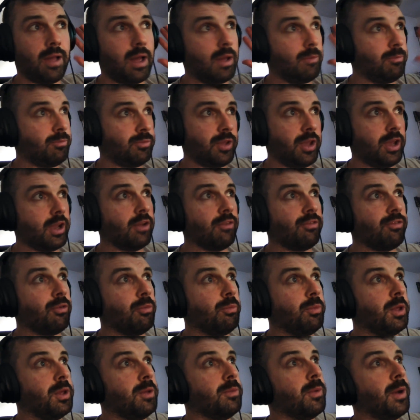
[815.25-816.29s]
take it from
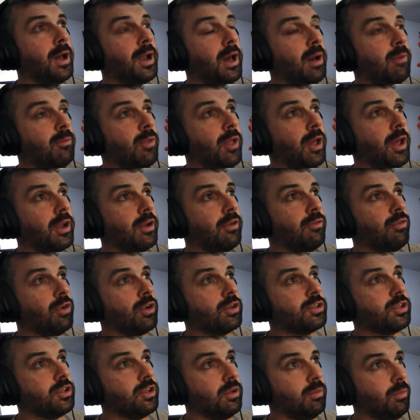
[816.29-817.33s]
me, man. I'm learning
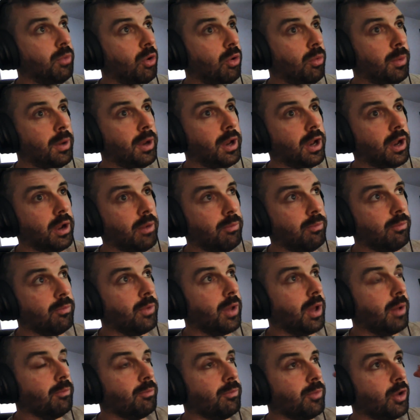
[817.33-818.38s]
Rust at the moment, and
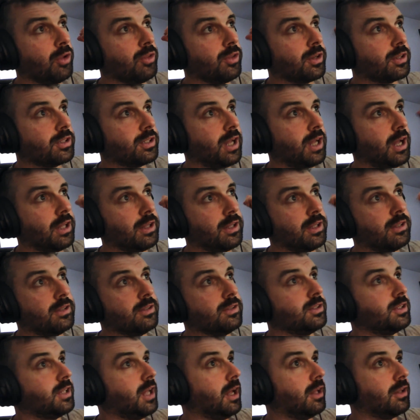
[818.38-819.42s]
I'm understanding
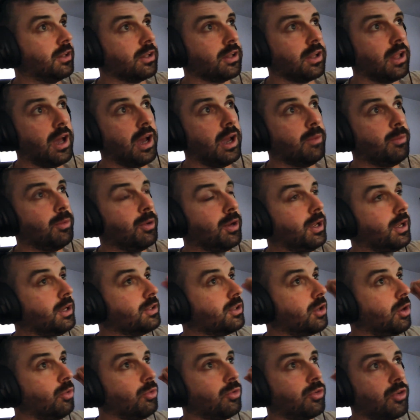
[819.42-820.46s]
standard libraries,
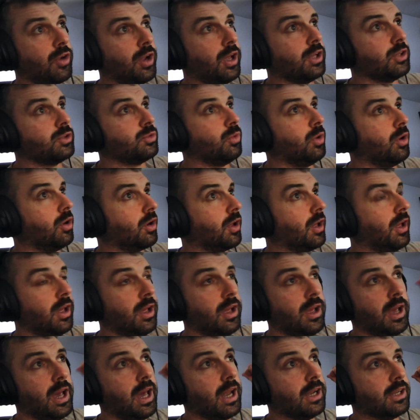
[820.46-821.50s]
how crates work.
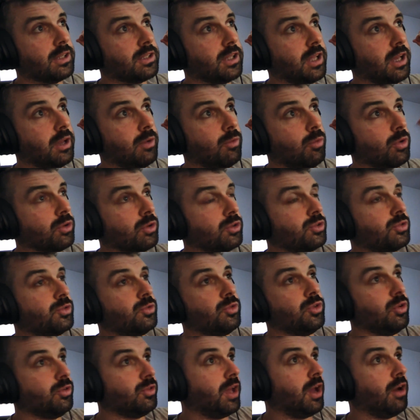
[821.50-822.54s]
And it's like, once
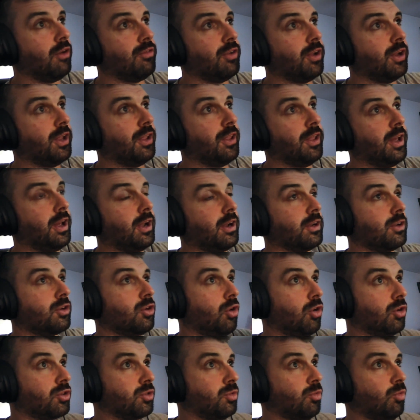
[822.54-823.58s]
you delve into there,
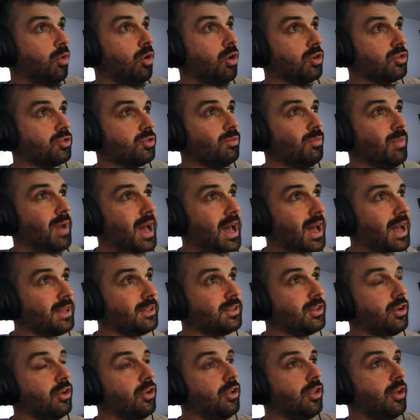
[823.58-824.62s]
CosmWasm is
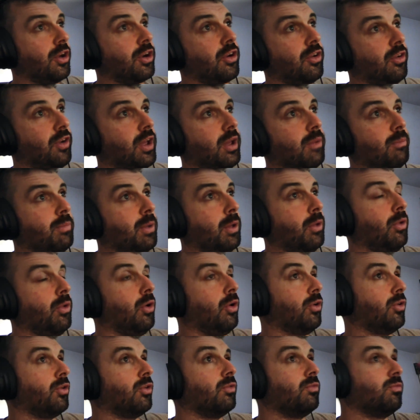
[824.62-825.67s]
another crate built
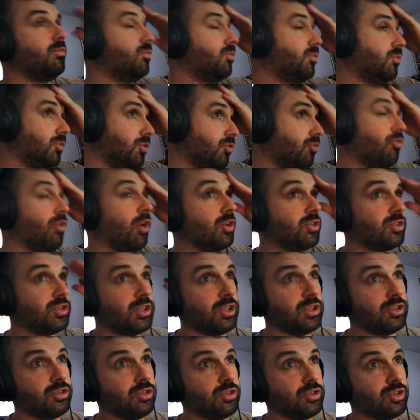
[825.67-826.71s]
on Rust.
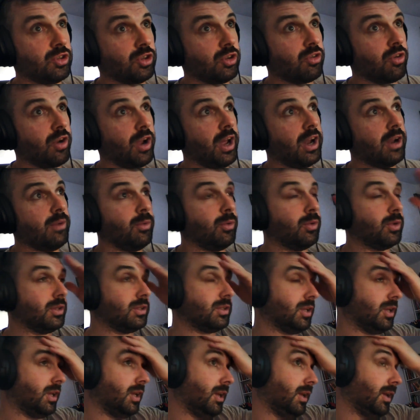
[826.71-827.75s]
It's just incredible to
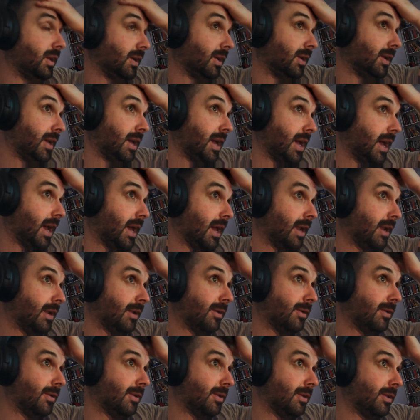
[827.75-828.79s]
see.
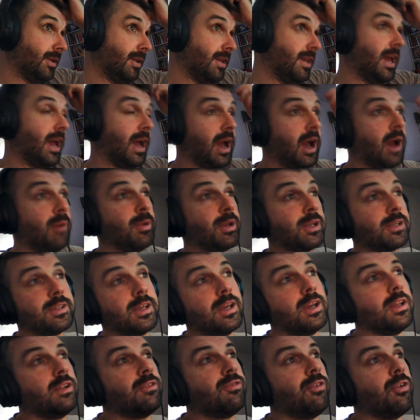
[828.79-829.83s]
And I'm
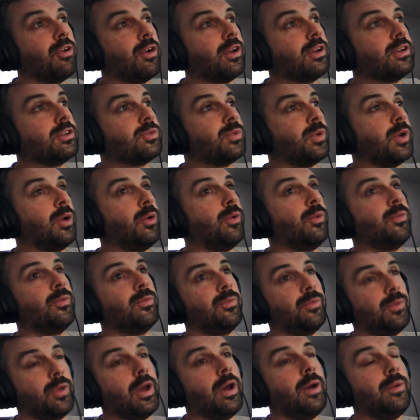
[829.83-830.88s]
excited for it as well.
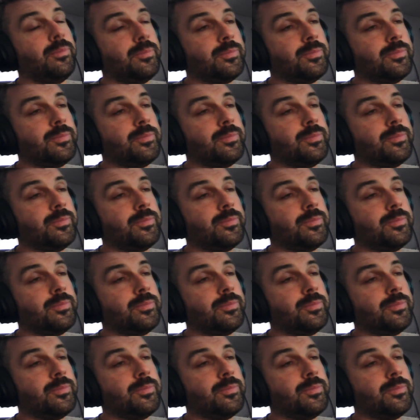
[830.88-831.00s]
Yeah,